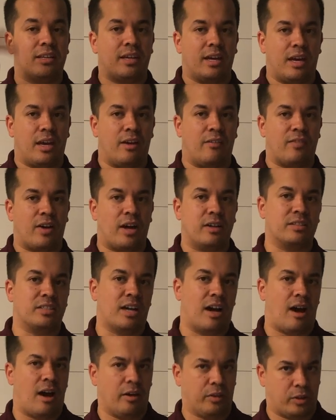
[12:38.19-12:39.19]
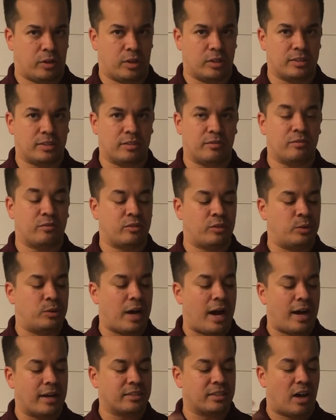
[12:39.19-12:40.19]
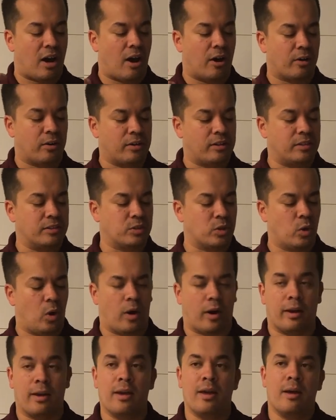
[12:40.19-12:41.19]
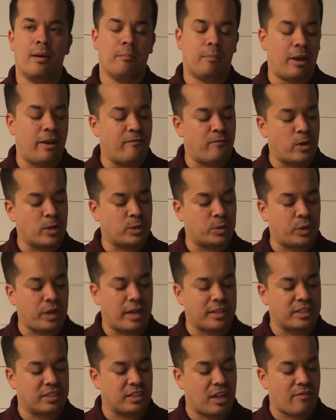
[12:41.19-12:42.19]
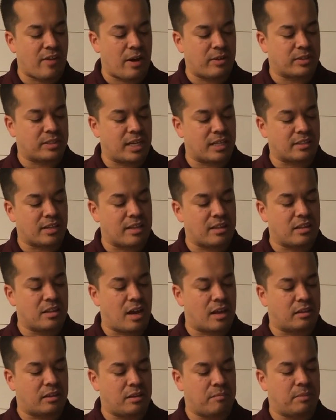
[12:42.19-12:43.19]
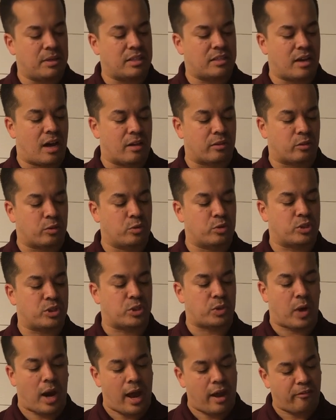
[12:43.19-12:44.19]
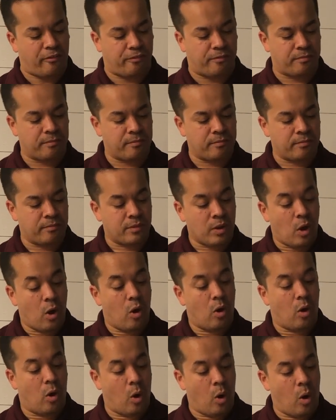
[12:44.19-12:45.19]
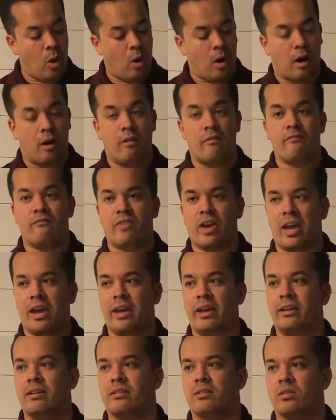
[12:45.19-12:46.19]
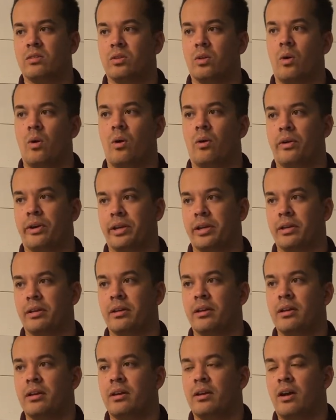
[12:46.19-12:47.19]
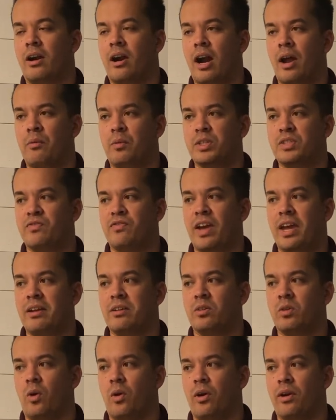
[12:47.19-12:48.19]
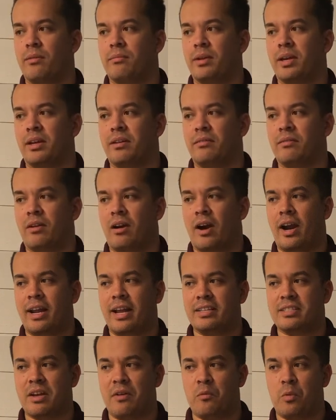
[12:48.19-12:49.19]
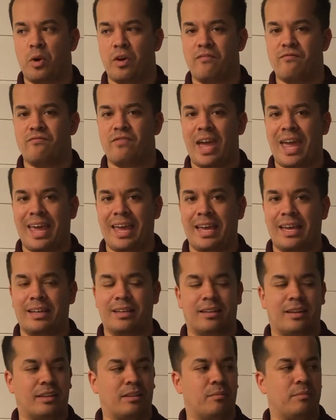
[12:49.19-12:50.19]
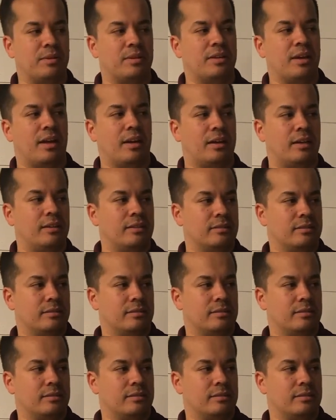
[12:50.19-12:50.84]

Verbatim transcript: give unto others to God's honor and his glory. But in verse 3, I just love how it says, Let nothing be done through strife or vainglory. All right, what's vainglory mean? All right, it has that word vain at the beginning